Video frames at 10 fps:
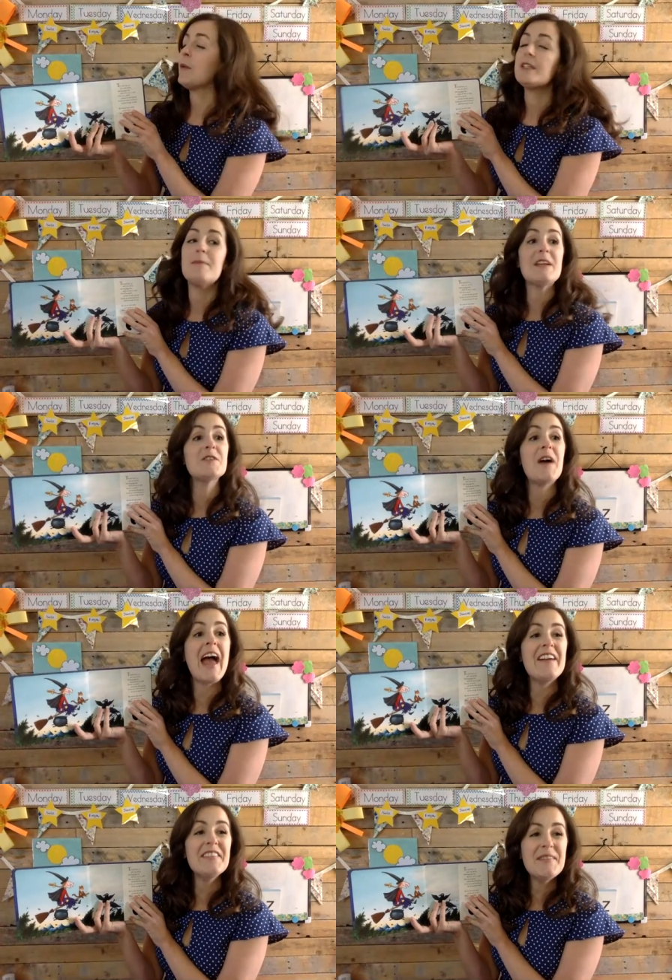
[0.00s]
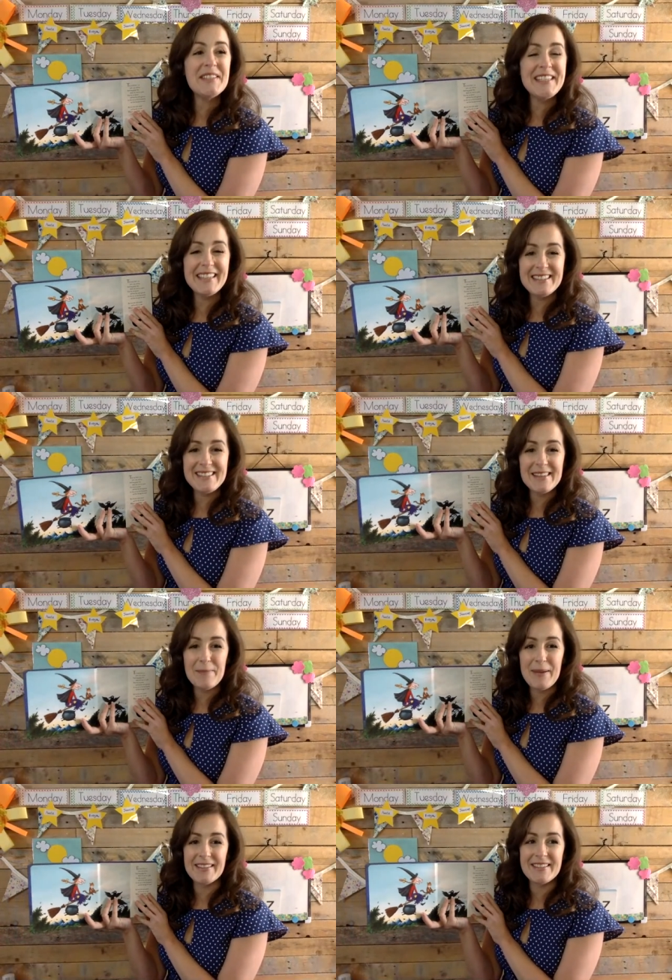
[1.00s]
I want to make sure everybody can see the
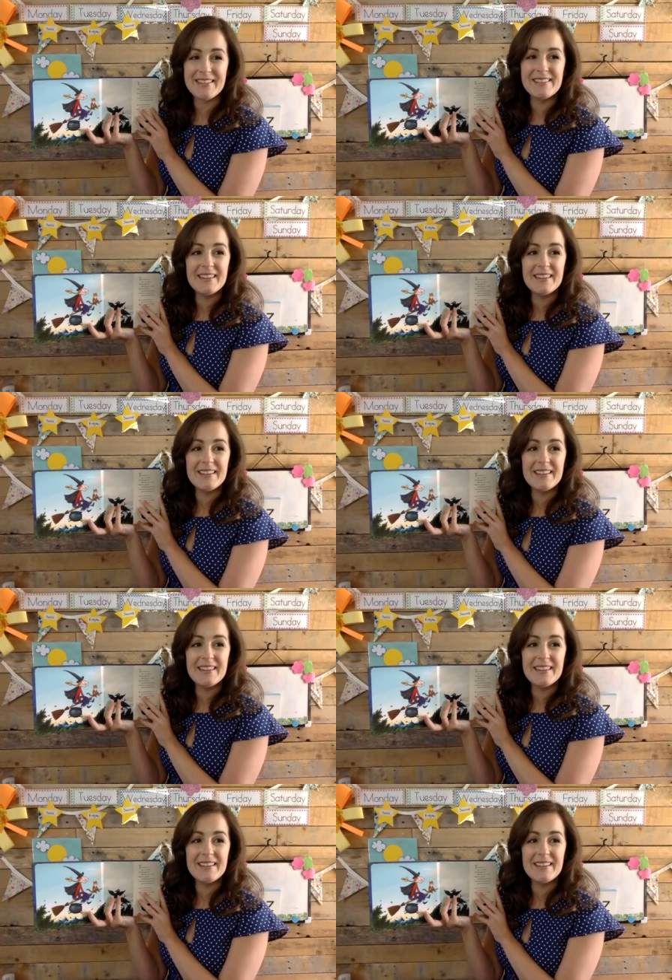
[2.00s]
pictures.